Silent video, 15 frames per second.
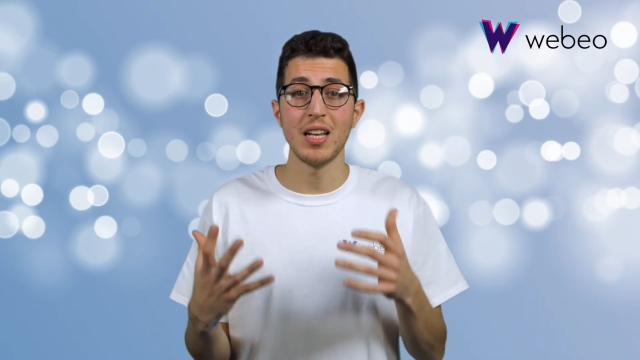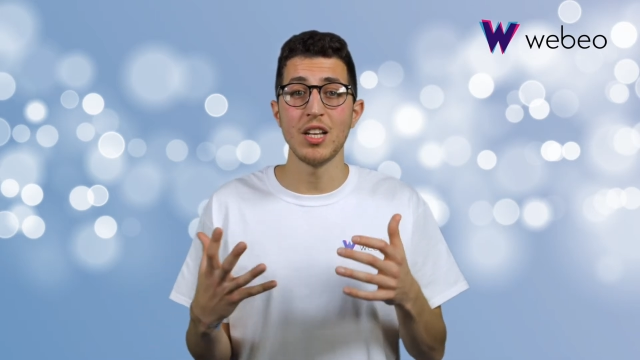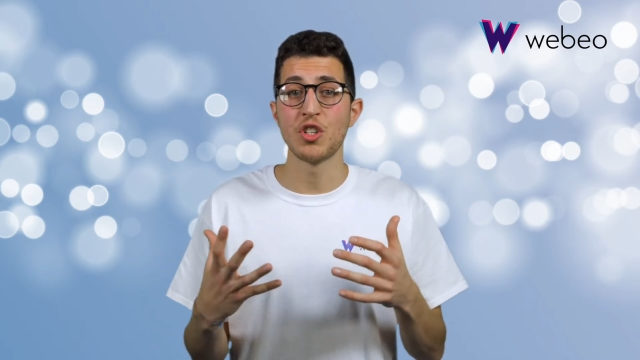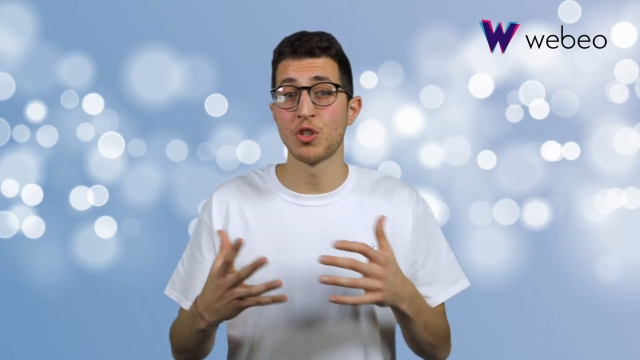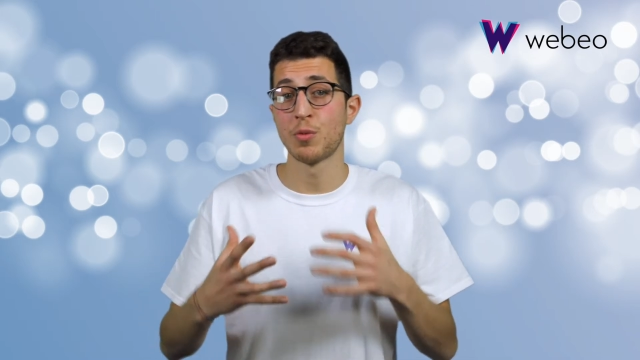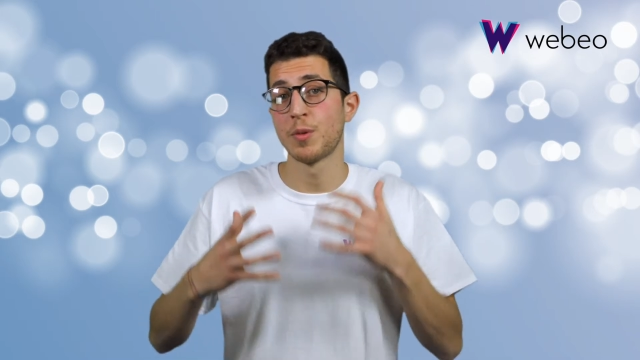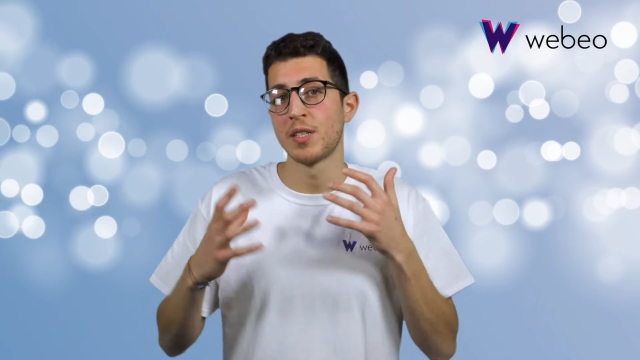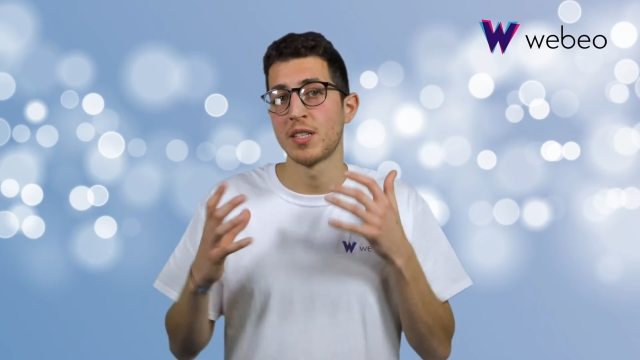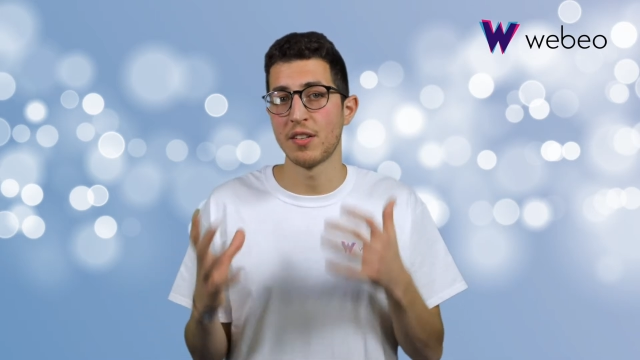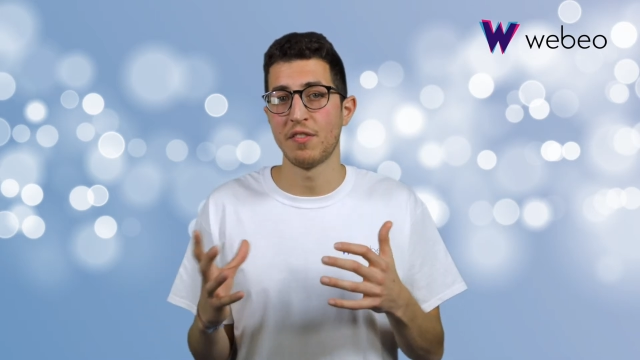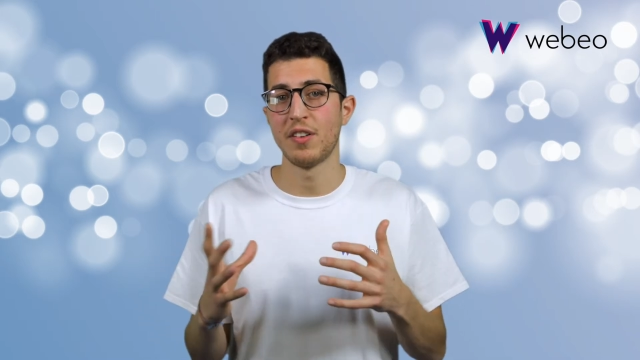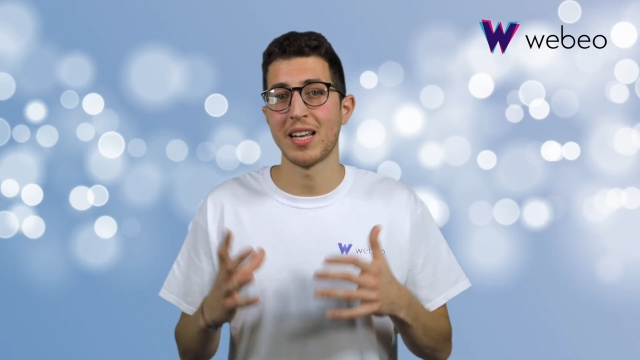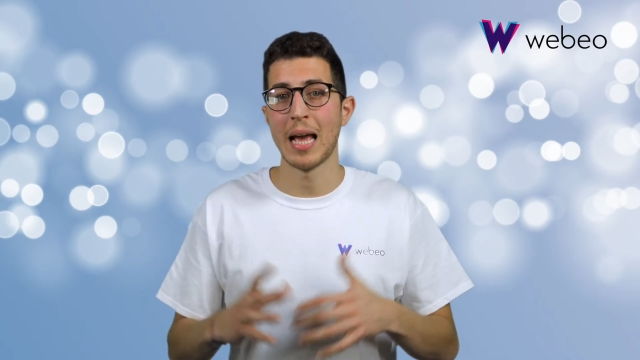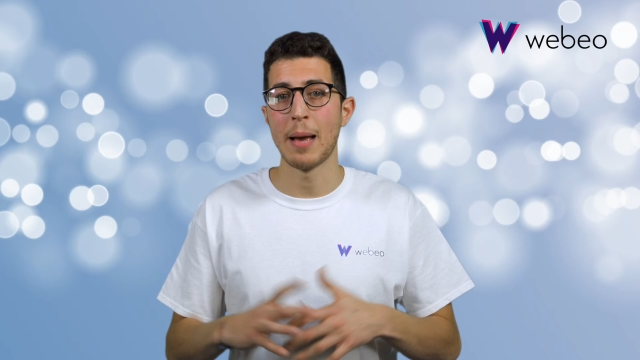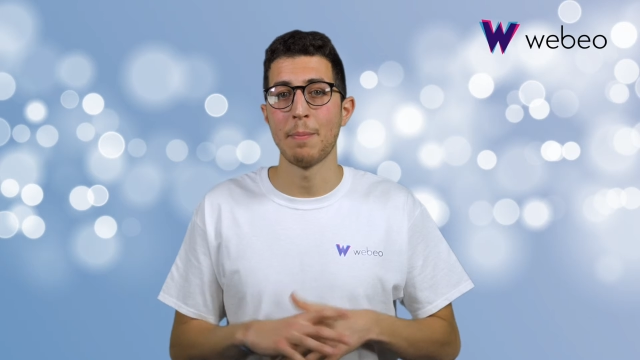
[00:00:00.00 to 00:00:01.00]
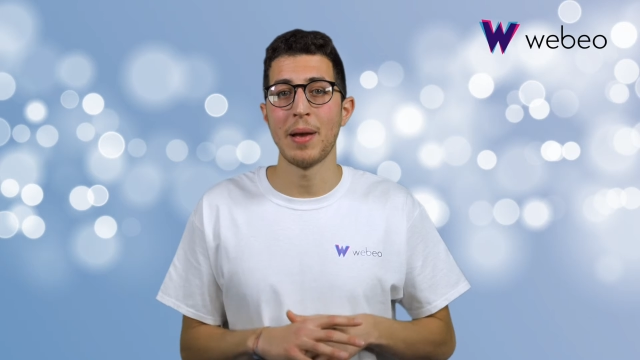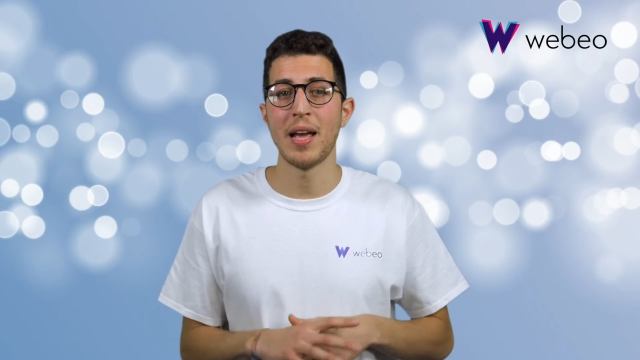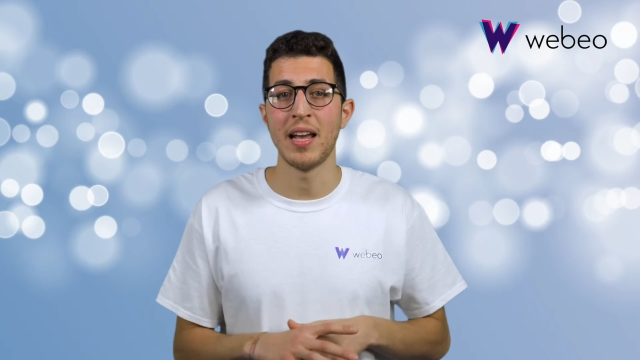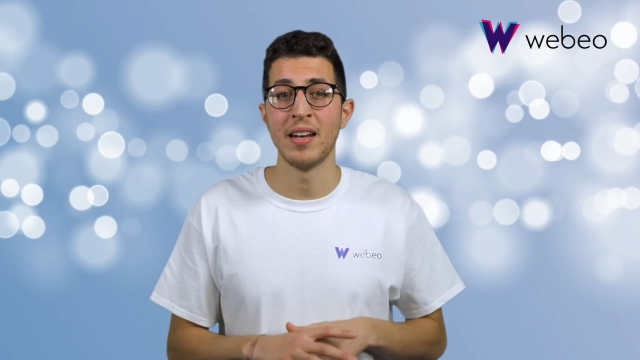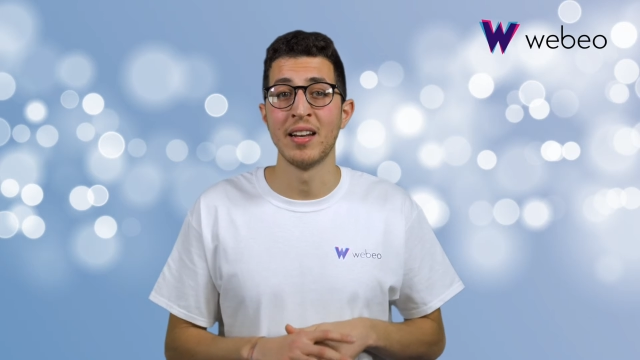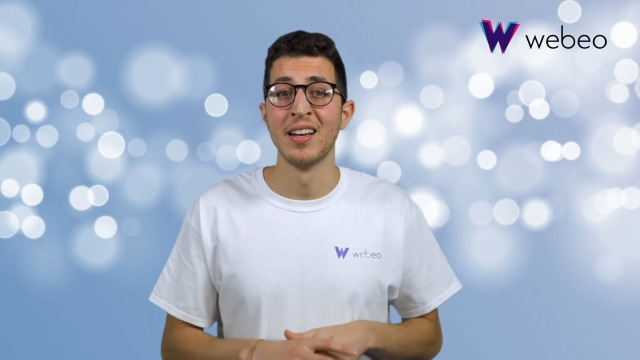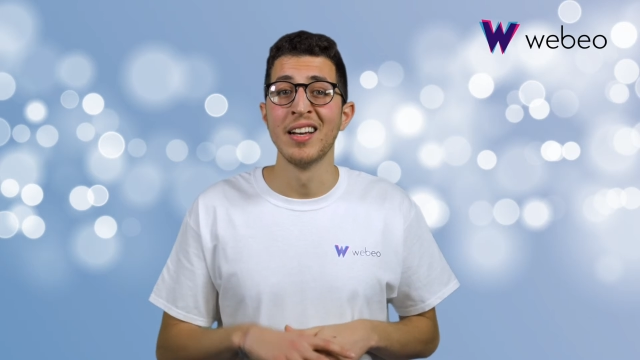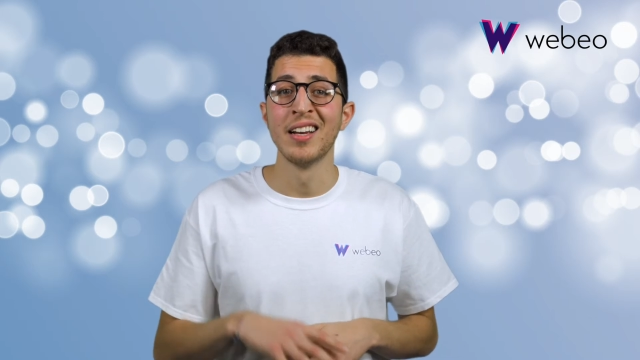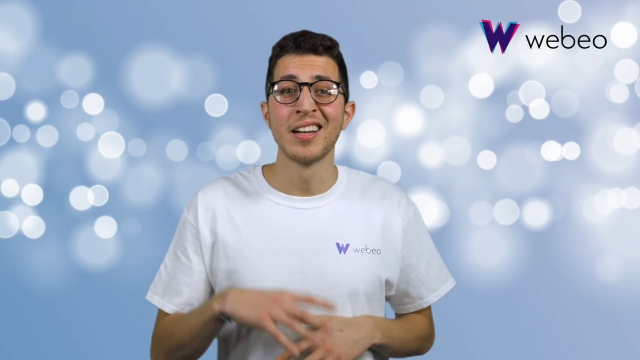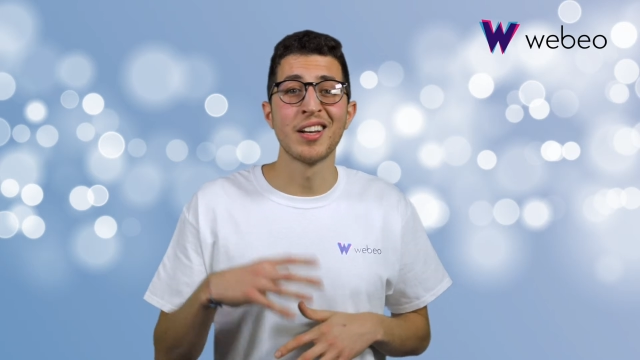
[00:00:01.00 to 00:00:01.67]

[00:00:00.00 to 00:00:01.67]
each specific campaign,